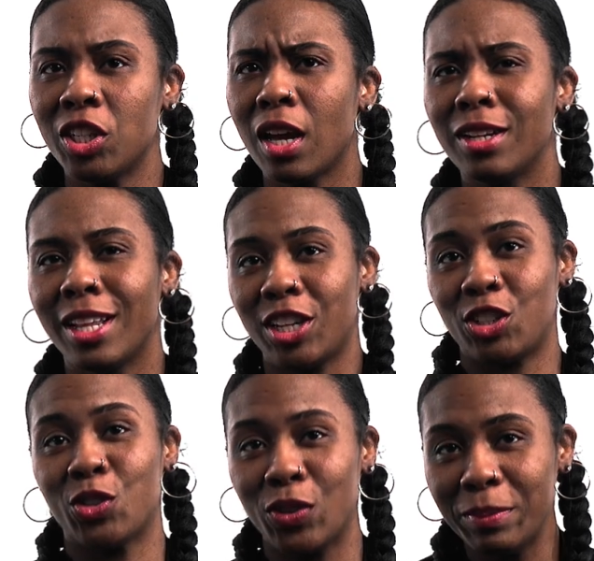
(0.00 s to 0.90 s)
she kind of like
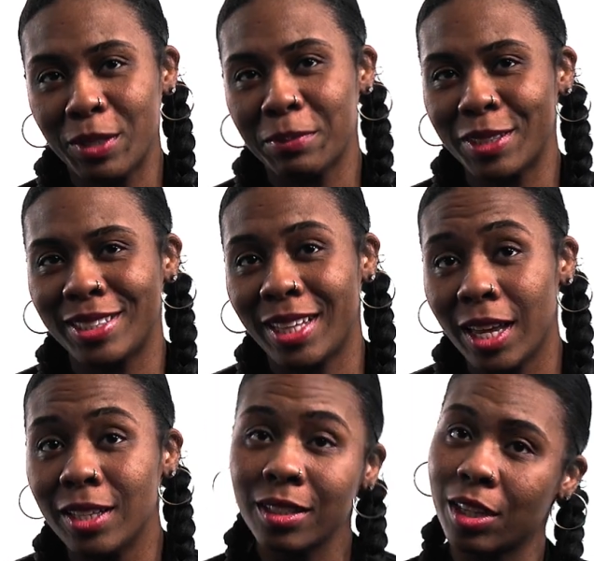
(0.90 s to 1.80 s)
tripped up the
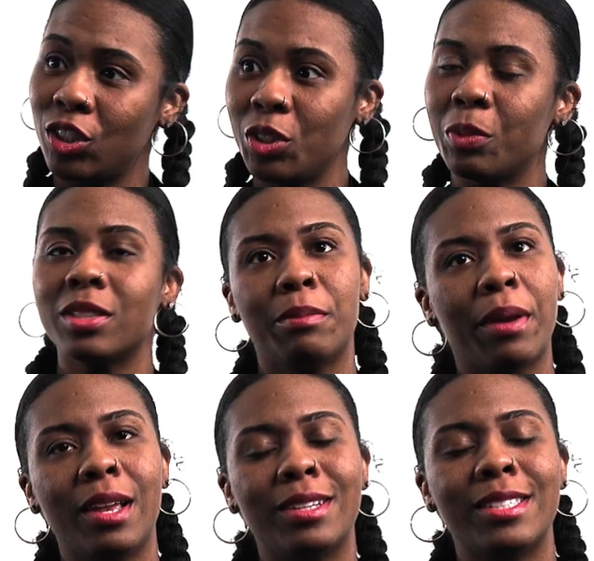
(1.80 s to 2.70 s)
stairs because she wasn't
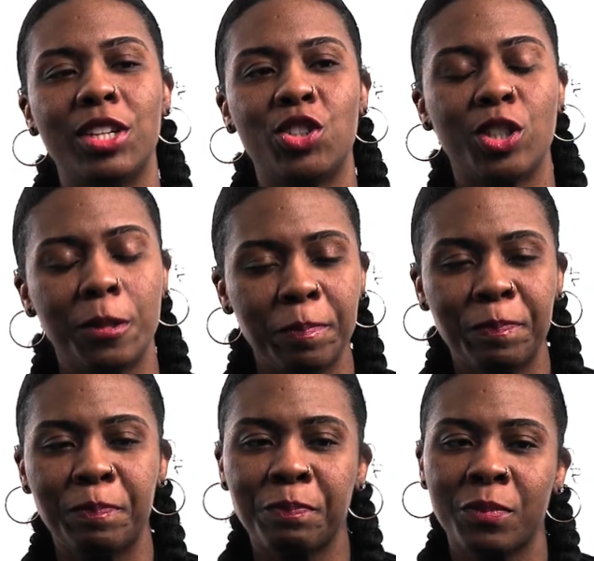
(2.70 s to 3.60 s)
paying attention.
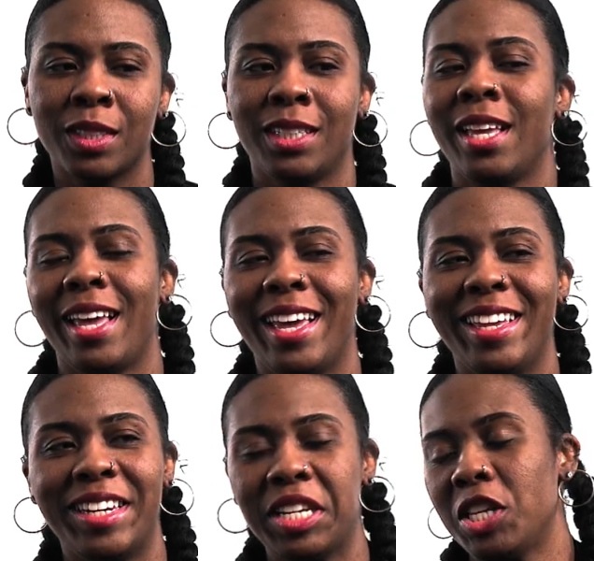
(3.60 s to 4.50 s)

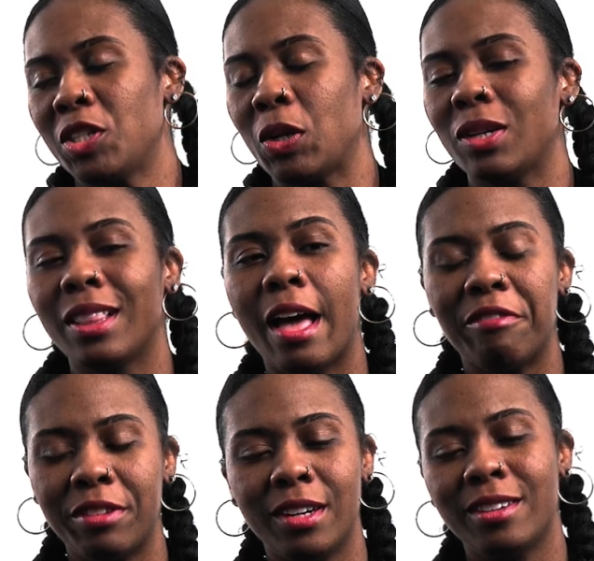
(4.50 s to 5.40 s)
And he started
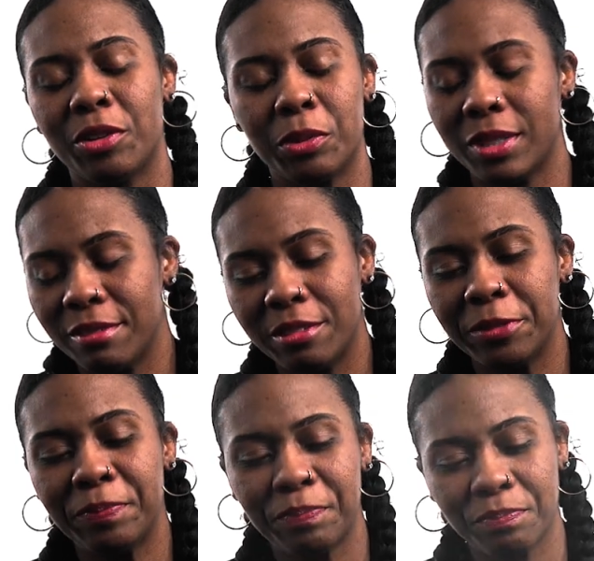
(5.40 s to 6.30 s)
laughing or whatever.